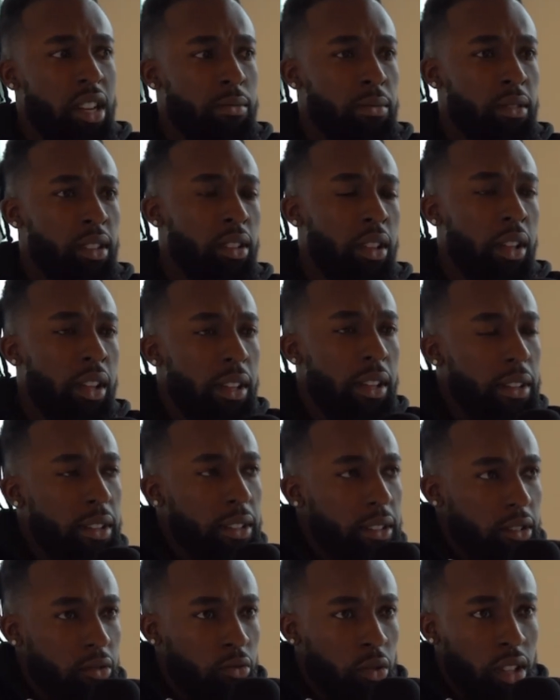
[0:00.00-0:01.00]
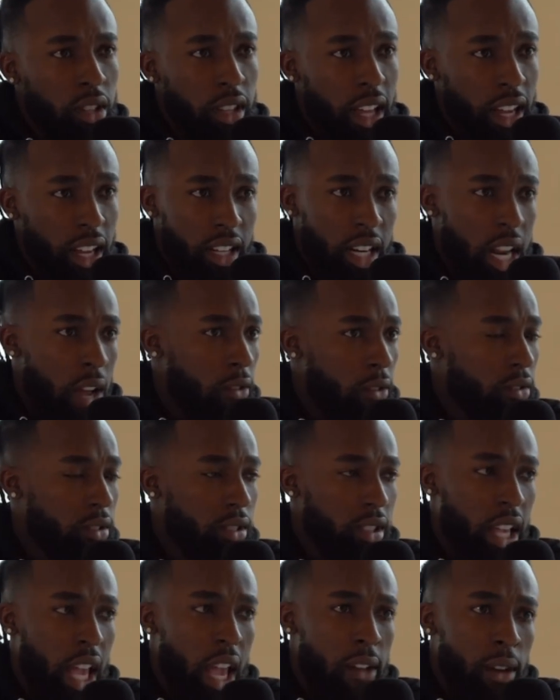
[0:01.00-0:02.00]
but really, like I never
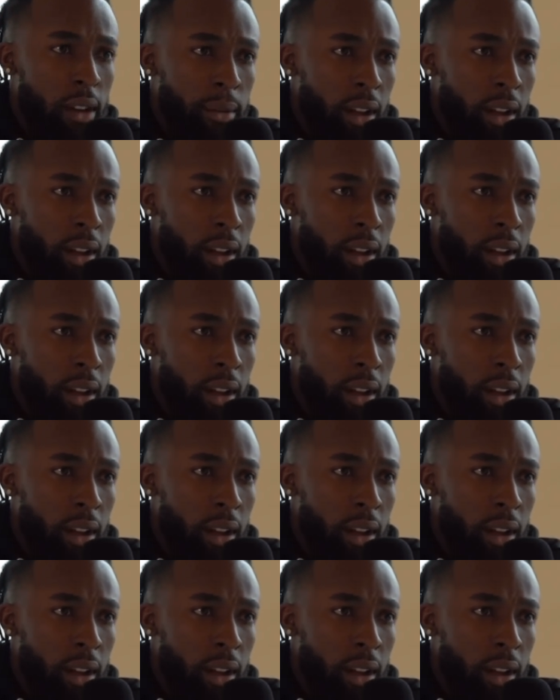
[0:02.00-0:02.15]
gave up.